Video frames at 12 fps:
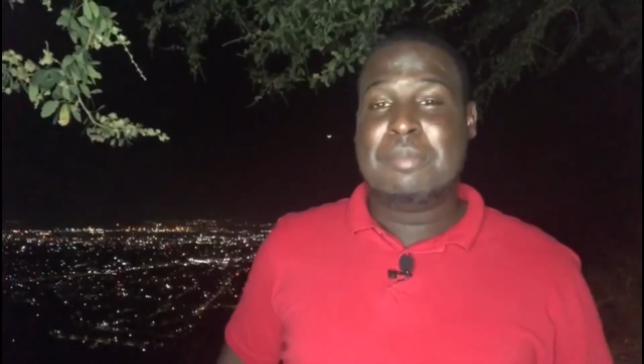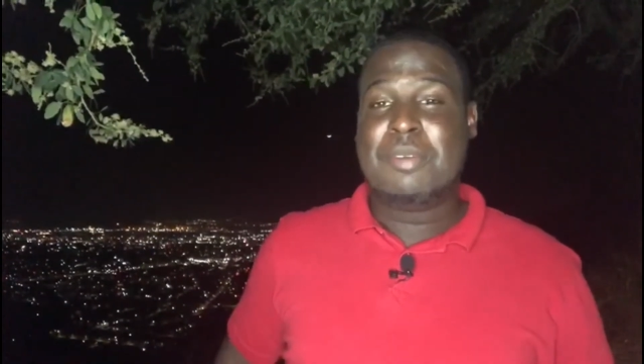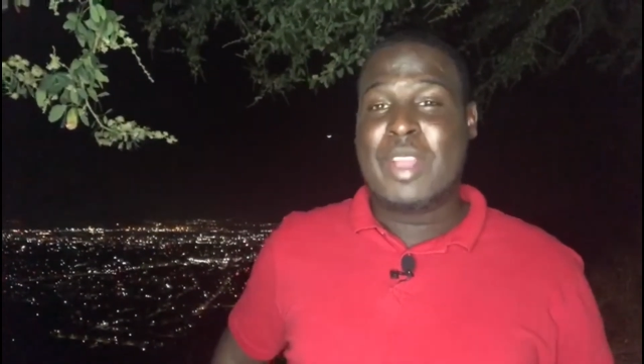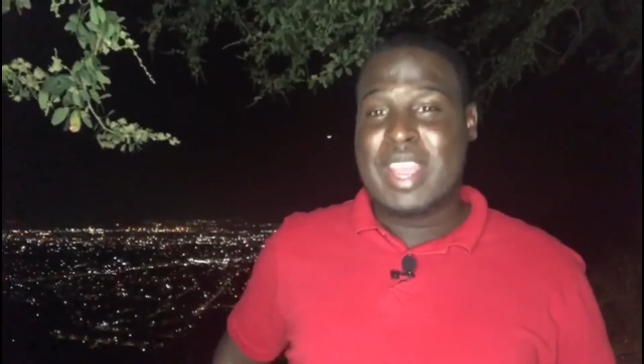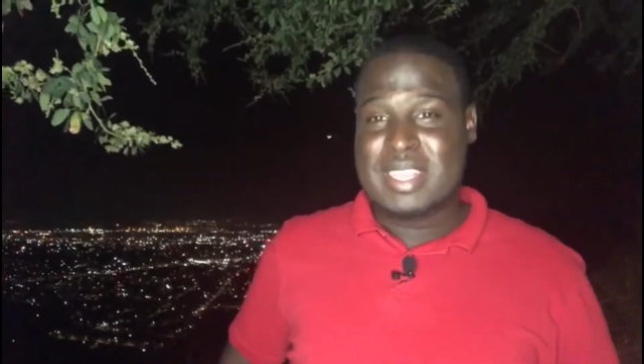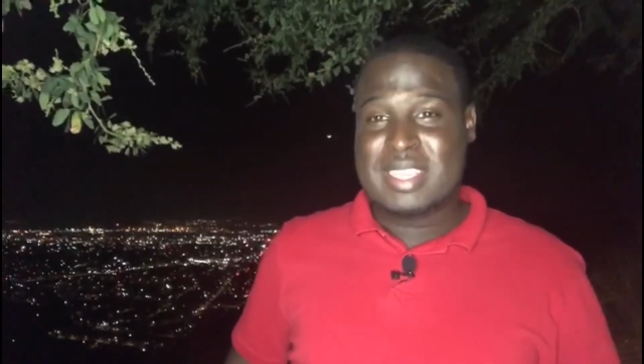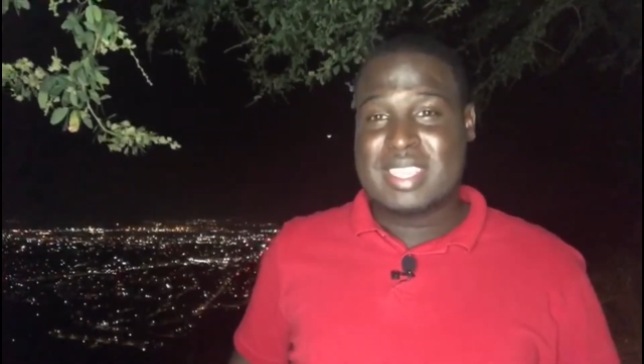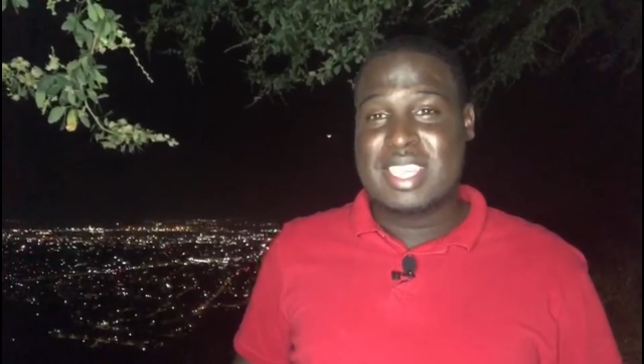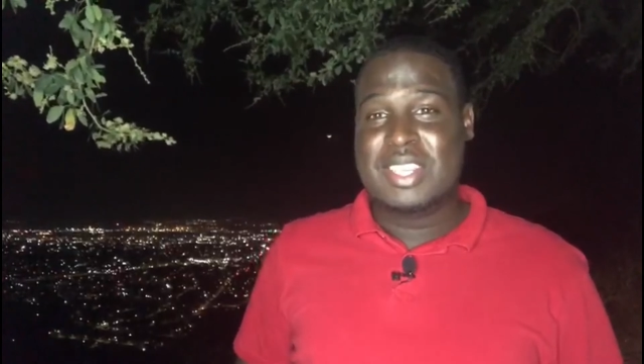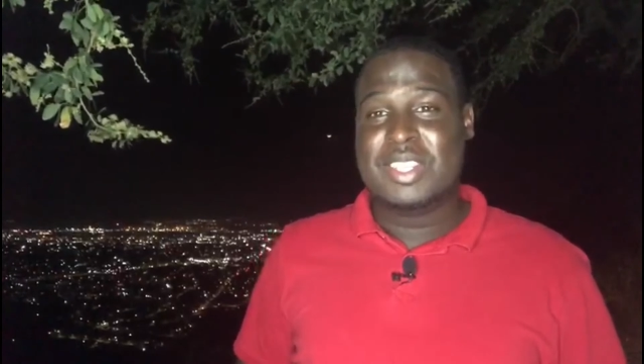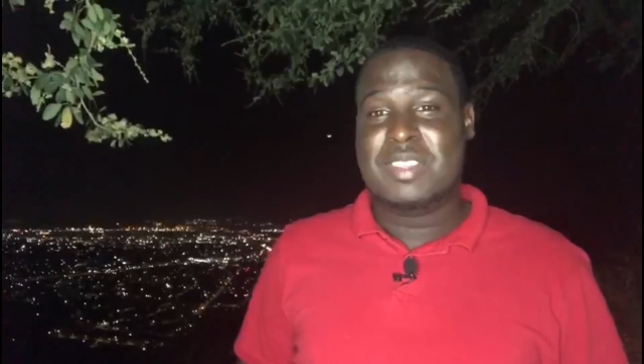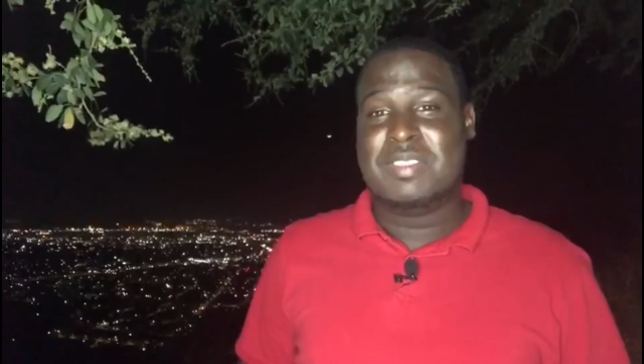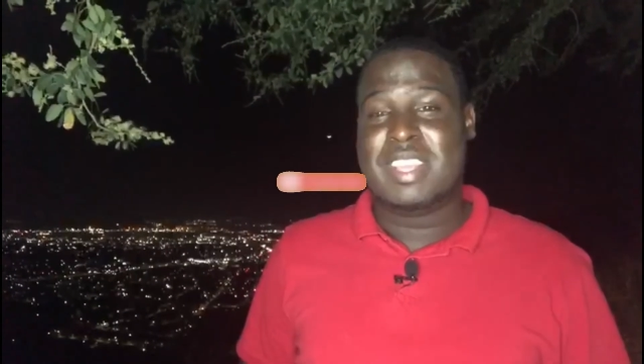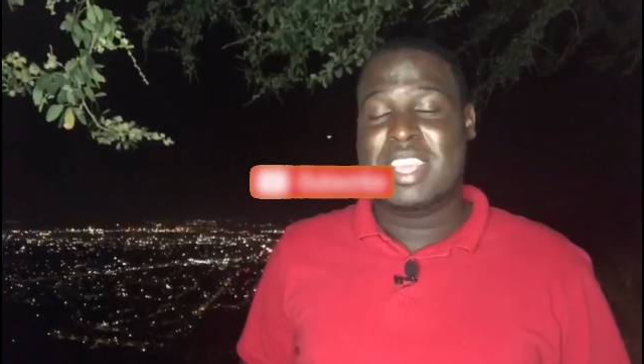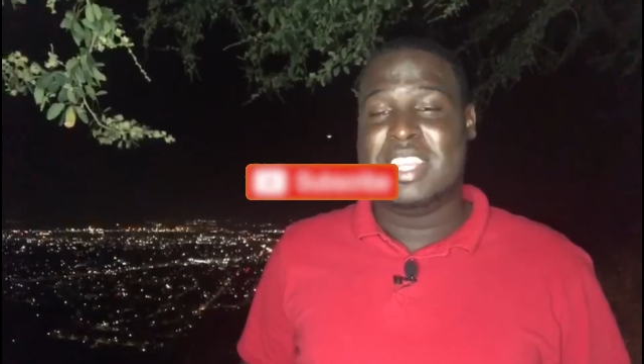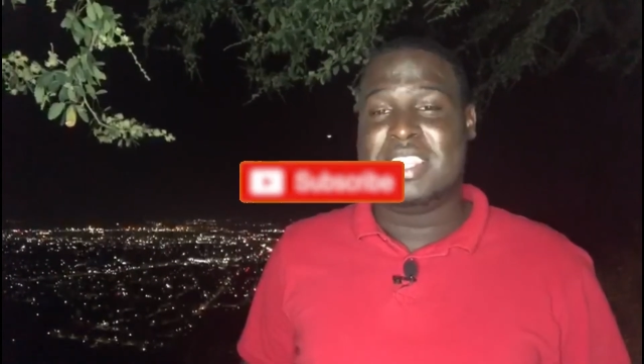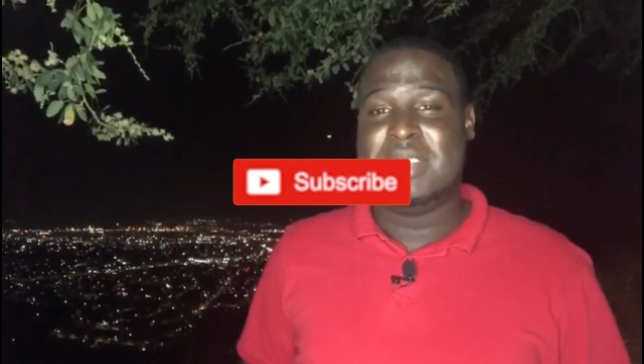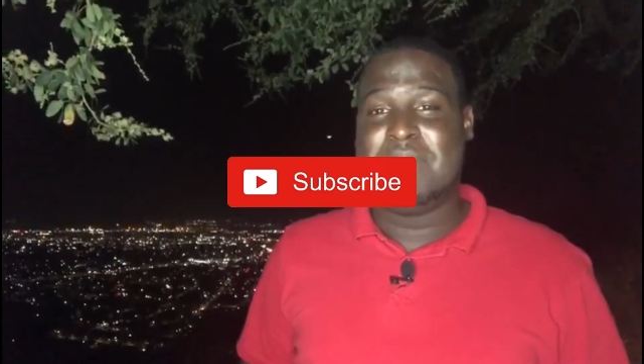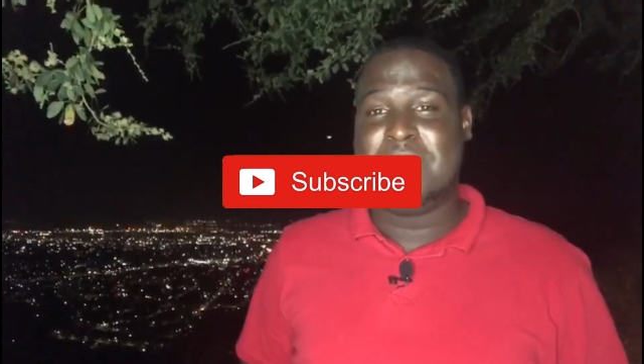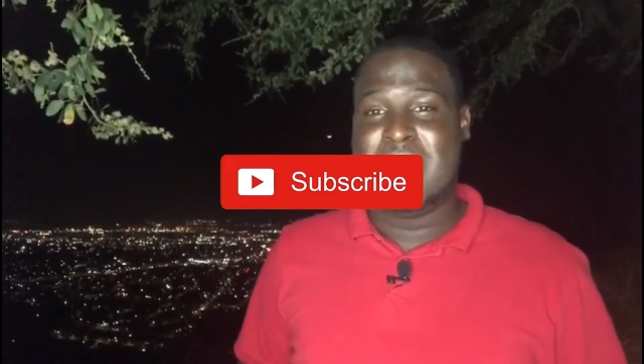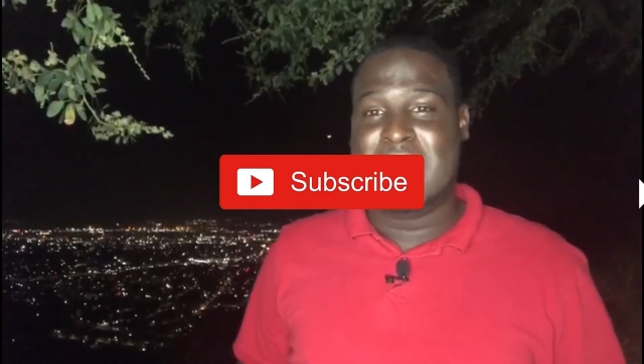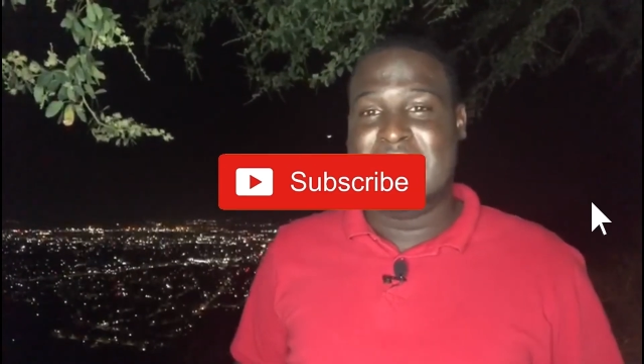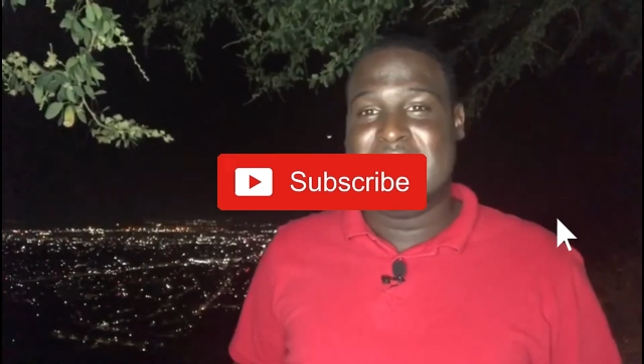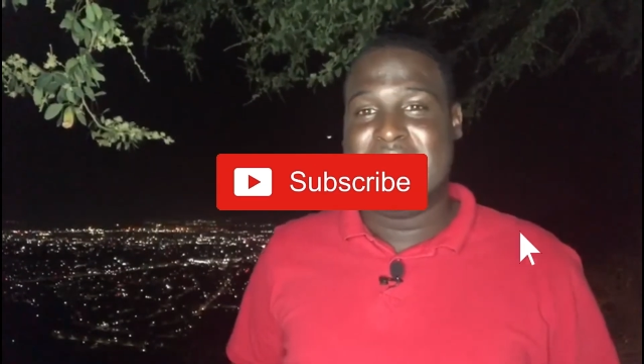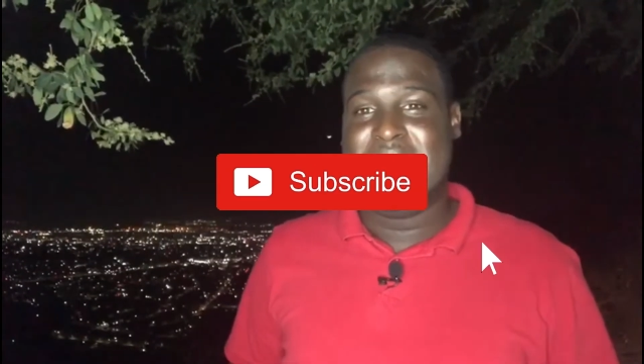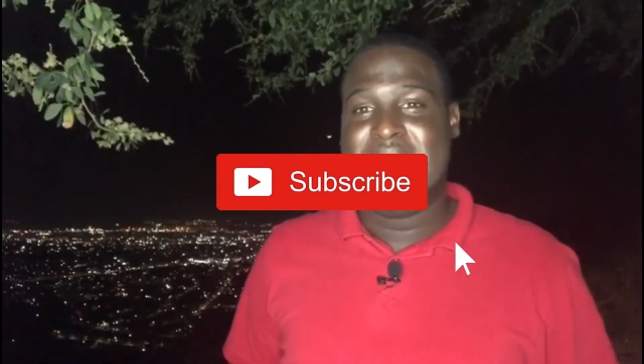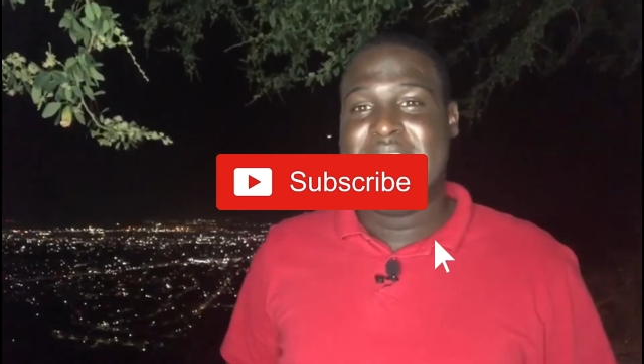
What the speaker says: Press the notification bell